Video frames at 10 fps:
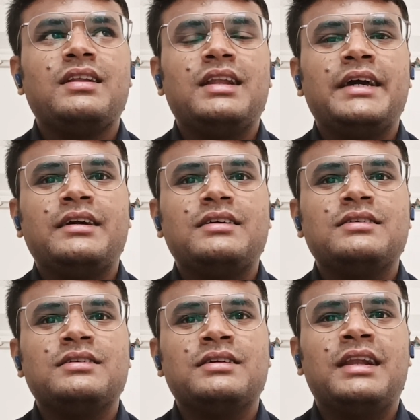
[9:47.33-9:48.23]

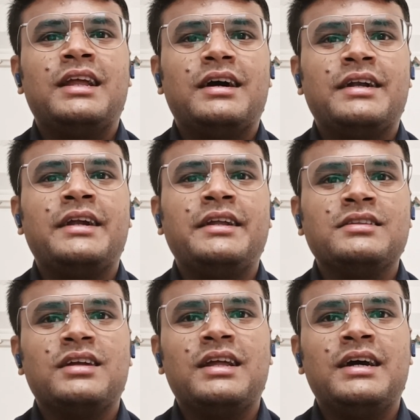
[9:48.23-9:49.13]

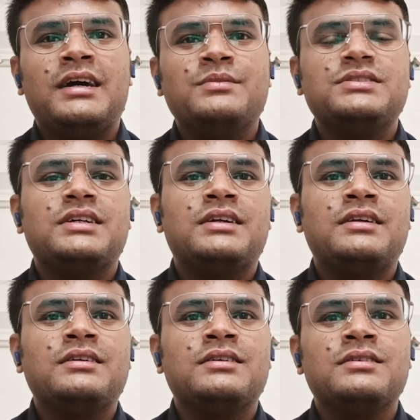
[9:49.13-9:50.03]
attending the labs
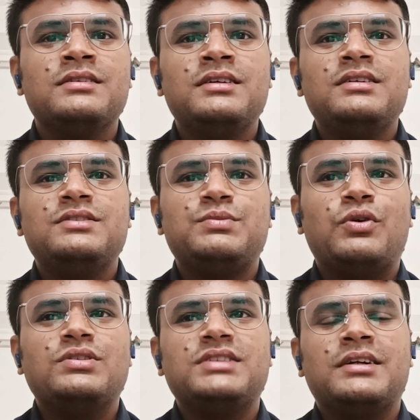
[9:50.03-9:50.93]
and
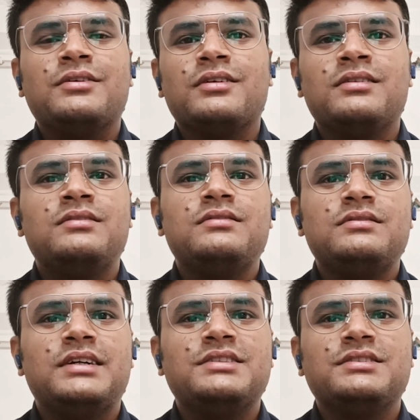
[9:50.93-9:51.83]
sports and all.
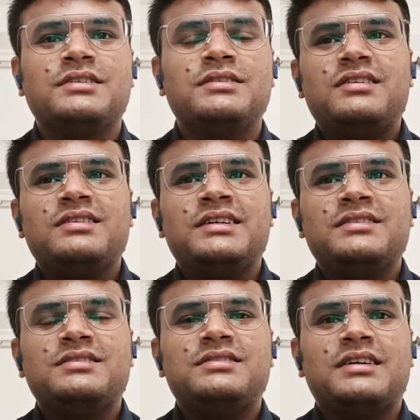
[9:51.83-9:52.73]
That's it. After
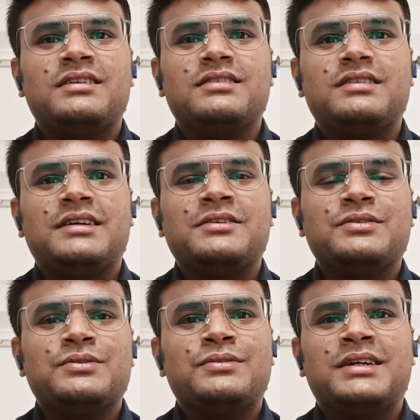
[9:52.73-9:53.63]
this,
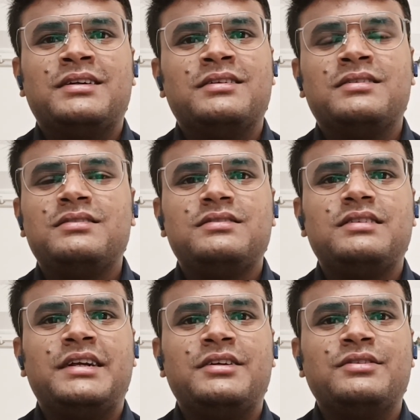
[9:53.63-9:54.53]
thank you, and
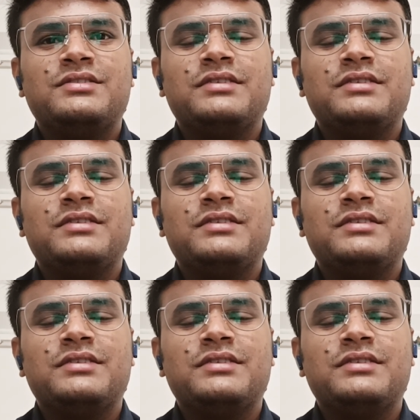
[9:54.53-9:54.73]
interview